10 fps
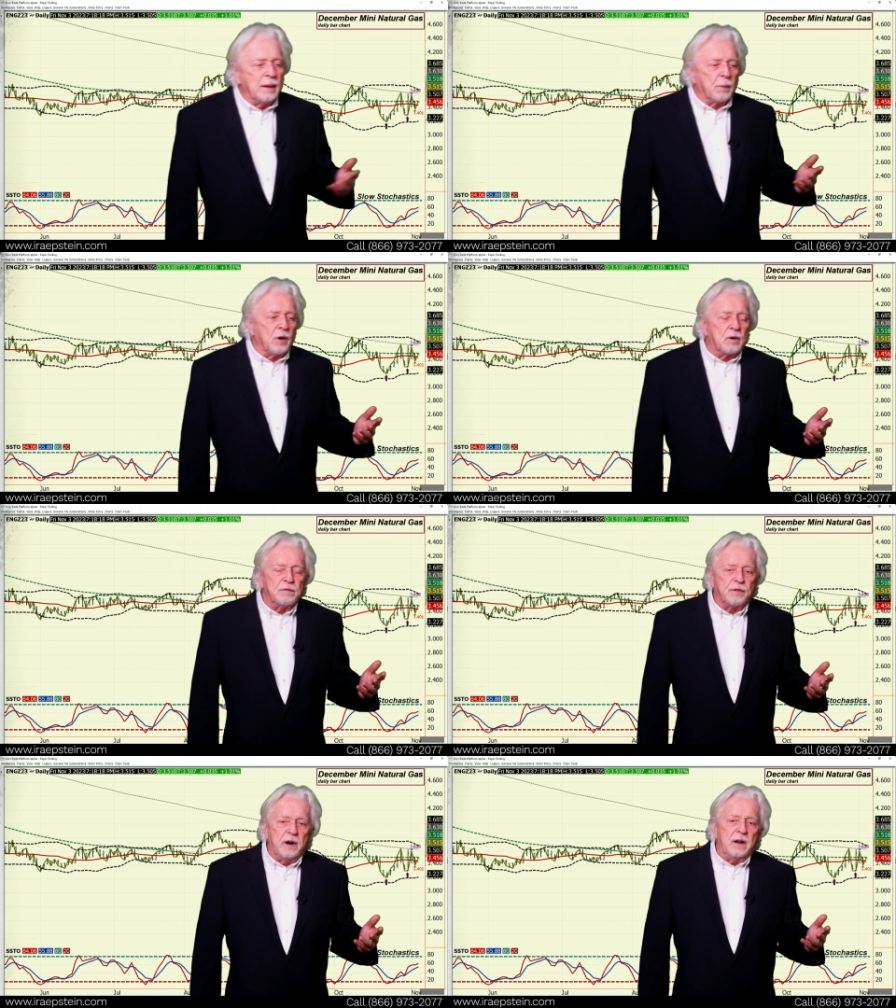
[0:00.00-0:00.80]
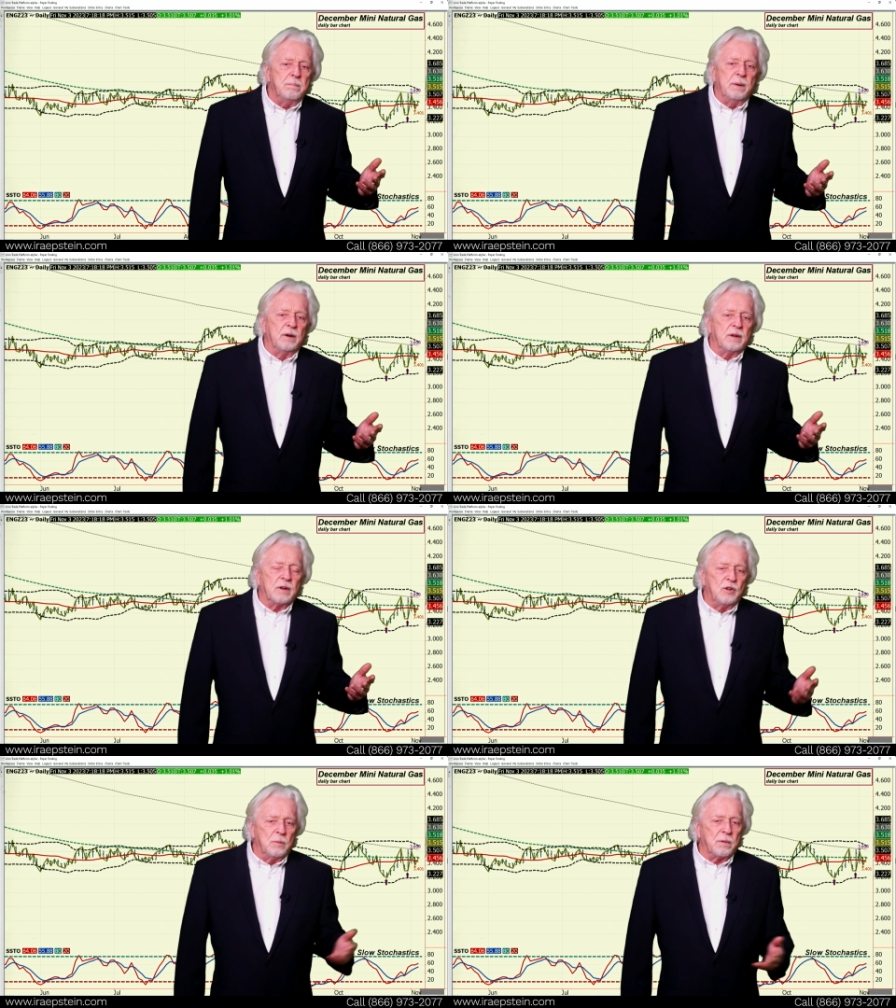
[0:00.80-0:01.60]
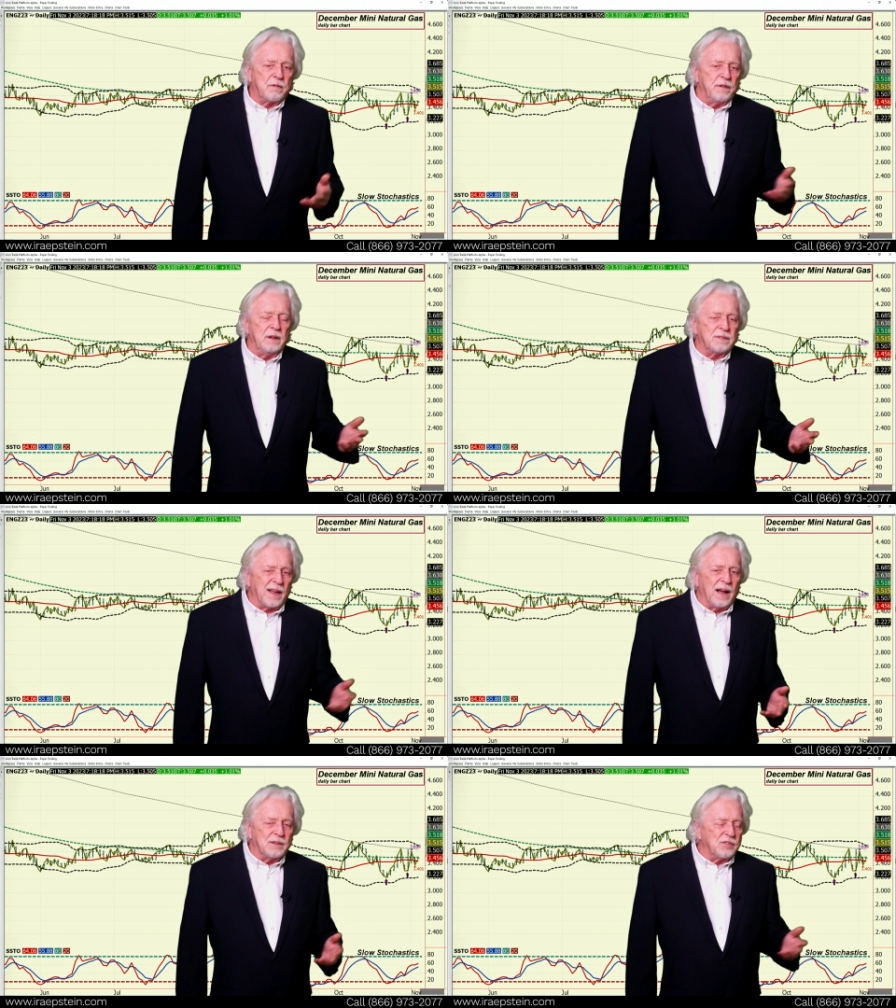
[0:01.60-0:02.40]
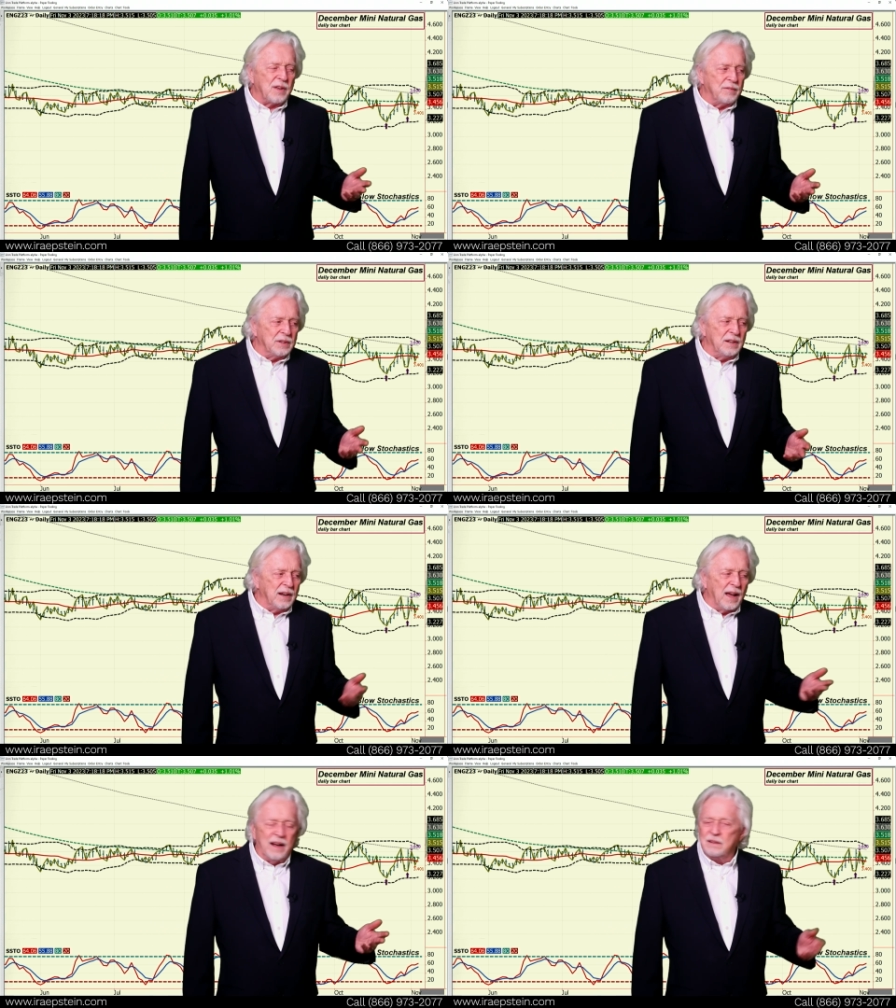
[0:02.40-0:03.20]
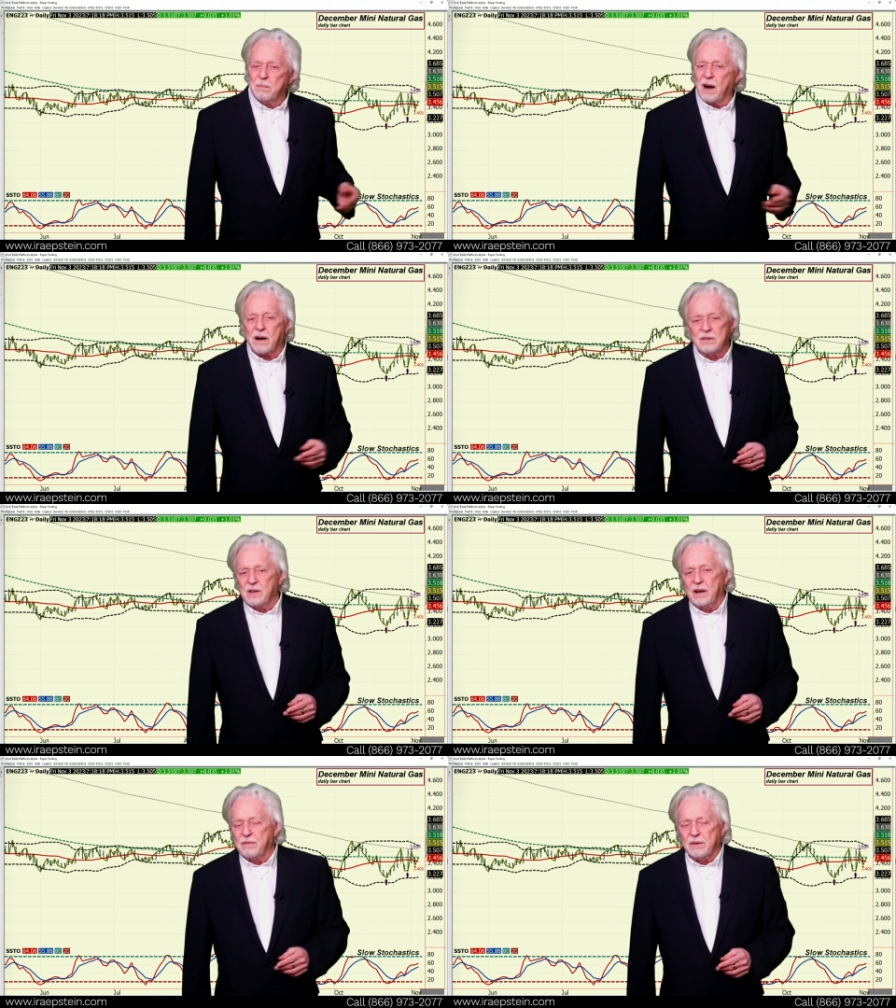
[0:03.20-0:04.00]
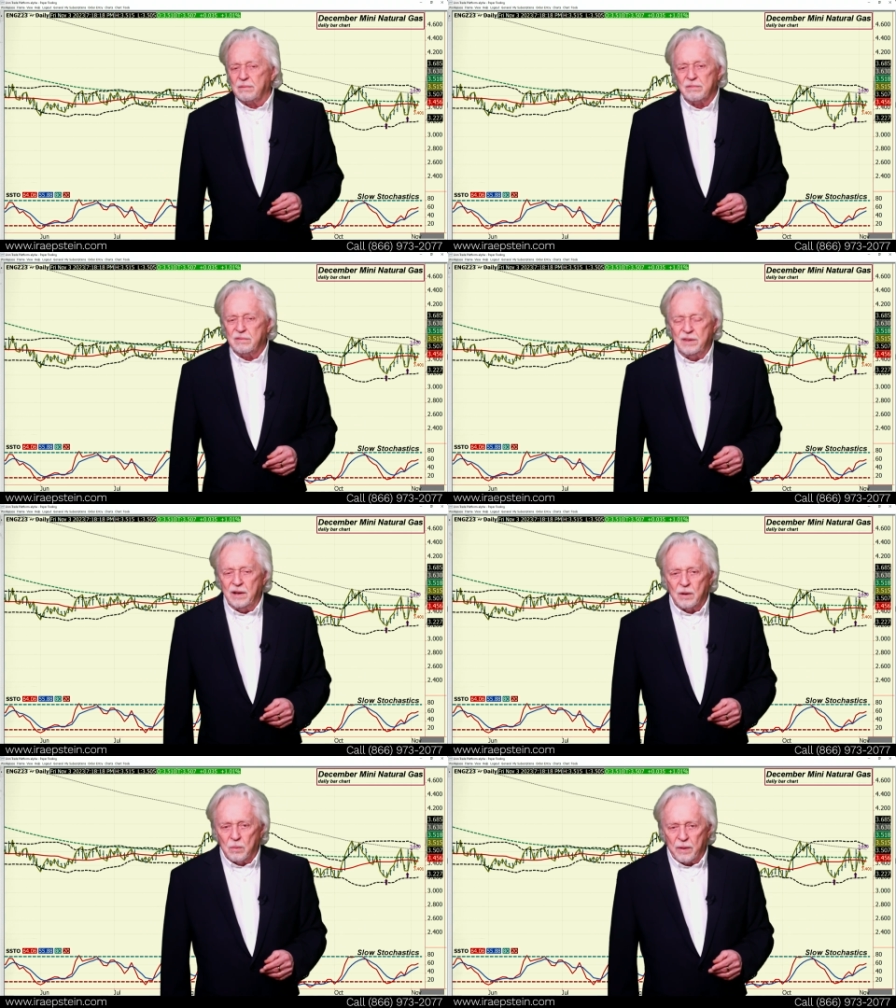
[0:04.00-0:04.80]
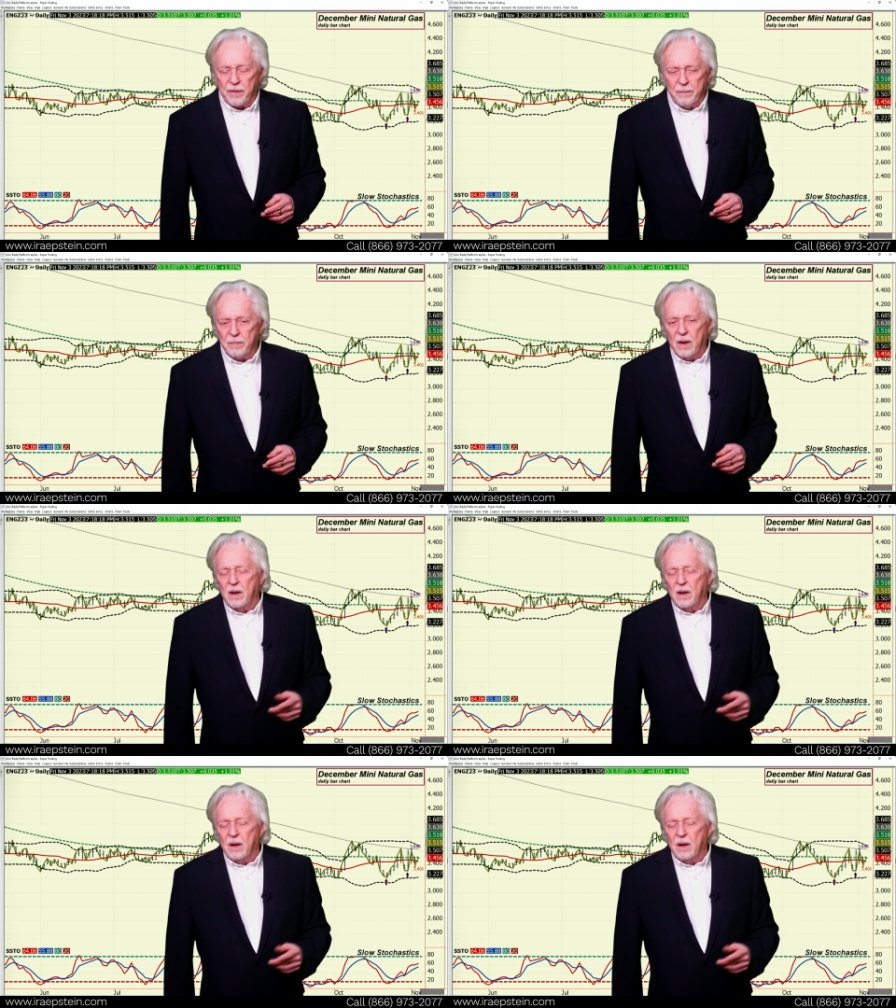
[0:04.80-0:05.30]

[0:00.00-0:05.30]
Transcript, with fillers: they were looking for 80 billion cubic feet. They got 79. The market didn't even deal with it.